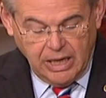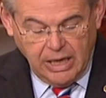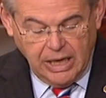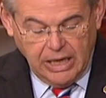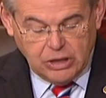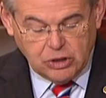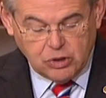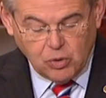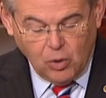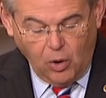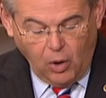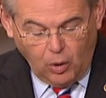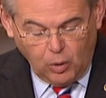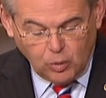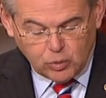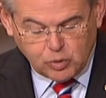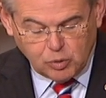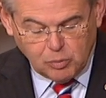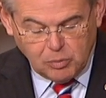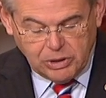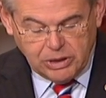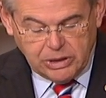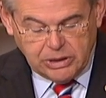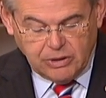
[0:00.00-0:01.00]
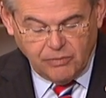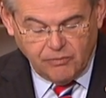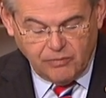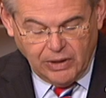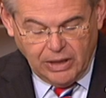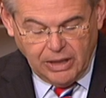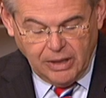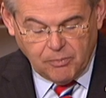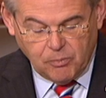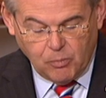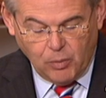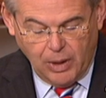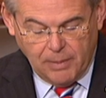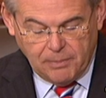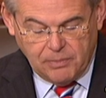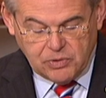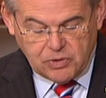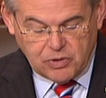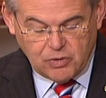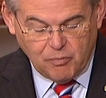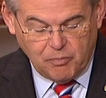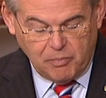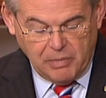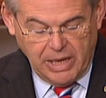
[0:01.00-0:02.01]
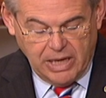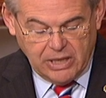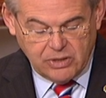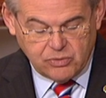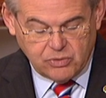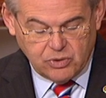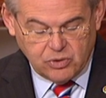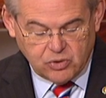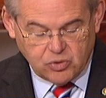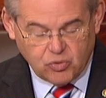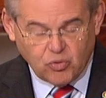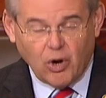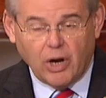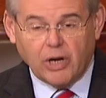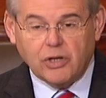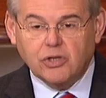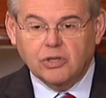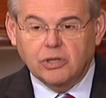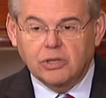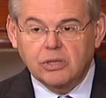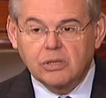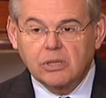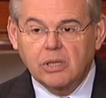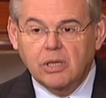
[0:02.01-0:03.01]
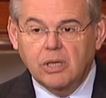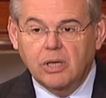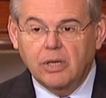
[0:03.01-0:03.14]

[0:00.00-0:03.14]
and to ultimately develop weapons of mass destruction,